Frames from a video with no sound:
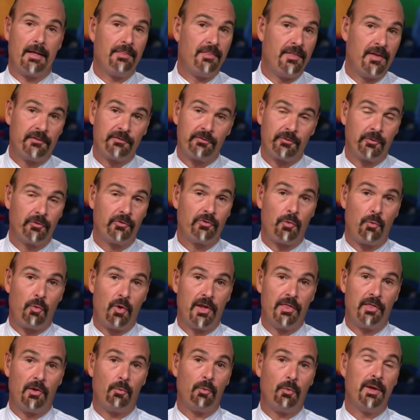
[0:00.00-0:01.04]
This was the
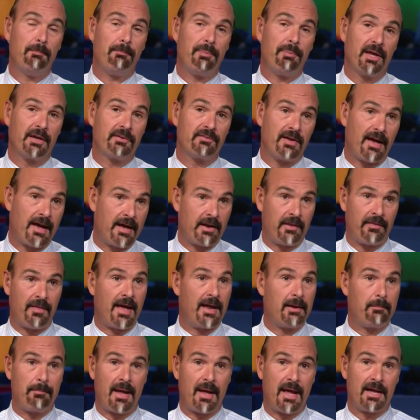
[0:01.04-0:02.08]
one that we picked out of
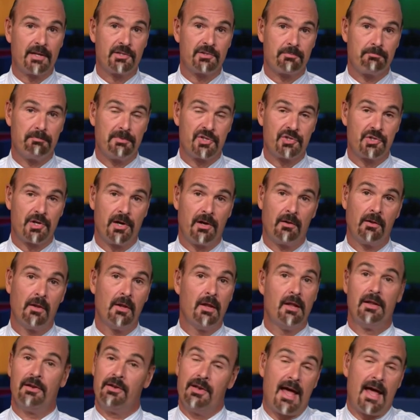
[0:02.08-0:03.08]
that patch, Michelle.